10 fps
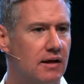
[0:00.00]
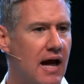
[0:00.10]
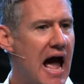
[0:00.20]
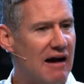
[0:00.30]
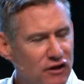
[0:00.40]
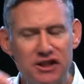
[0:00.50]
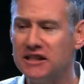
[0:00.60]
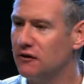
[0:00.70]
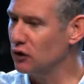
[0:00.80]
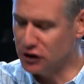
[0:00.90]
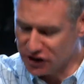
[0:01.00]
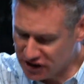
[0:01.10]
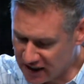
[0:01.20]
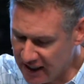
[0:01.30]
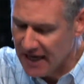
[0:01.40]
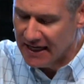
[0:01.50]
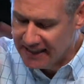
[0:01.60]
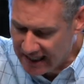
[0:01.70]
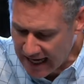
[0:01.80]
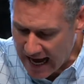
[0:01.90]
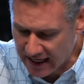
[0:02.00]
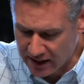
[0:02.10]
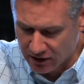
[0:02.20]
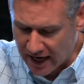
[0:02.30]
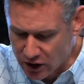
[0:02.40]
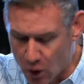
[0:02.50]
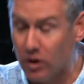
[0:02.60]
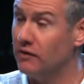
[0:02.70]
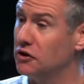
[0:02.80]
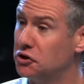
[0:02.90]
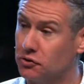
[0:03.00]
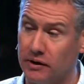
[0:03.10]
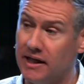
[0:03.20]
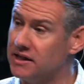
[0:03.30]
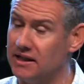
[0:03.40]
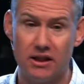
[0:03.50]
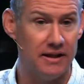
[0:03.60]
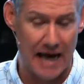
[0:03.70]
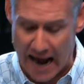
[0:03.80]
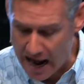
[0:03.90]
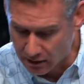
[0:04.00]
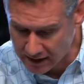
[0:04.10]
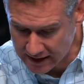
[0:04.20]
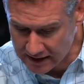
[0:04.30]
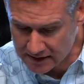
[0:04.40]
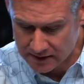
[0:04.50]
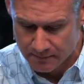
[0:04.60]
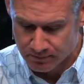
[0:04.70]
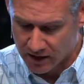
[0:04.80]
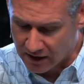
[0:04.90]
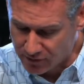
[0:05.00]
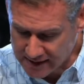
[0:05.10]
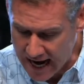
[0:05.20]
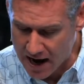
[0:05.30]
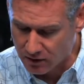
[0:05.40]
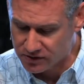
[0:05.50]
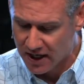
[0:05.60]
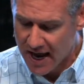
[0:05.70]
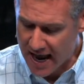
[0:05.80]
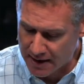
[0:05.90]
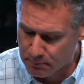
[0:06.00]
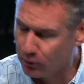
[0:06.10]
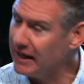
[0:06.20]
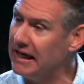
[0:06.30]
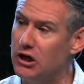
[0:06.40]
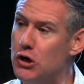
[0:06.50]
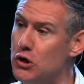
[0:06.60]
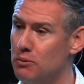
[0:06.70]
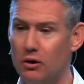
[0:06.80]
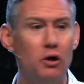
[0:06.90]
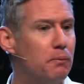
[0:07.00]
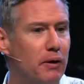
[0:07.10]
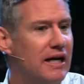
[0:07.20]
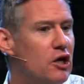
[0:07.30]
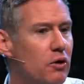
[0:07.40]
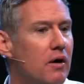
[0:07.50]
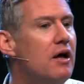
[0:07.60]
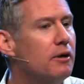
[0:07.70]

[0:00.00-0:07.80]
Have a sense of urgency, get out of here and go into the streets and to the alleys of the towns and bring in whom? Bring in who? The